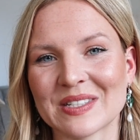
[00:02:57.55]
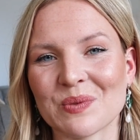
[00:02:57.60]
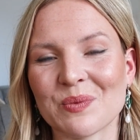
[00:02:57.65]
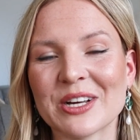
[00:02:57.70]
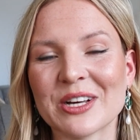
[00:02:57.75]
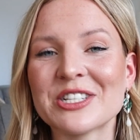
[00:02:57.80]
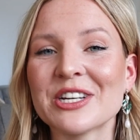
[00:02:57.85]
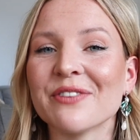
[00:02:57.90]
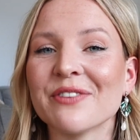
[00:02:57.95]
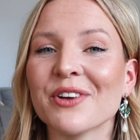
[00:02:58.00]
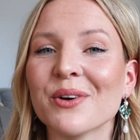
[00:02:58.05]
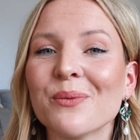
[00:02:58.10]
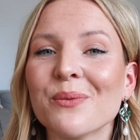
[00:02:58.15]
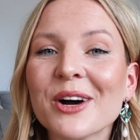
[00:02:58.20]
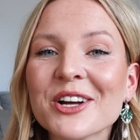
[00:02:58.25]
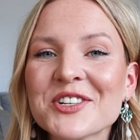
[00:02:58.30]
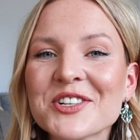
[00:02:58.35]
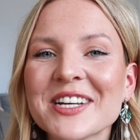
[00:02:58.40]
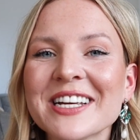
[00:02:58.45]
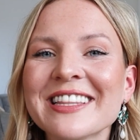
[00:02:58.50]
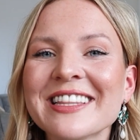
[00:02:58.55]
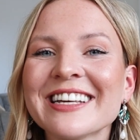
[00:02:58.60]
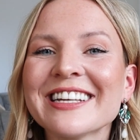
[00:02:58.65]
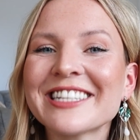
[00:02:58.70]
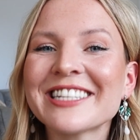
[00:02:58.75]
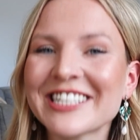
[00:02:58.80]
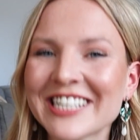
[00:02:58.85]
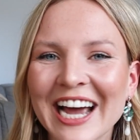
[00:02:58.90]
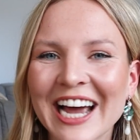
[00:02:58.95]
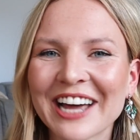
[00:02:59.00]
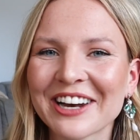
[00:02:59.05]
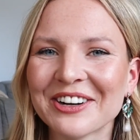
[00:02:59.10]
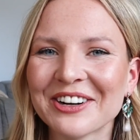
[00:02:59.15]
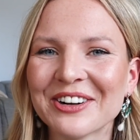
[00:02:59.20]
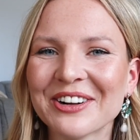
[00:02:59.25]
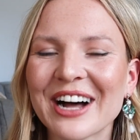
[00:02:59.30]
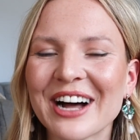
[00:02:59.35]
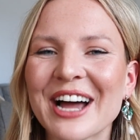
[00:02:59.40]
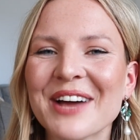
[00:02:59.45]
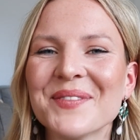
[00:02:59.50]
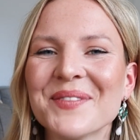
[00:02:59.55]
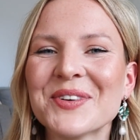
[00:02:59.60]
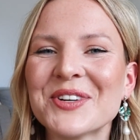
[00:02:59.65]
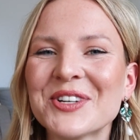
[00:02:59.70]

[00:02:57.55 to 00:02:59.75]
which if you're watching this channel, I'm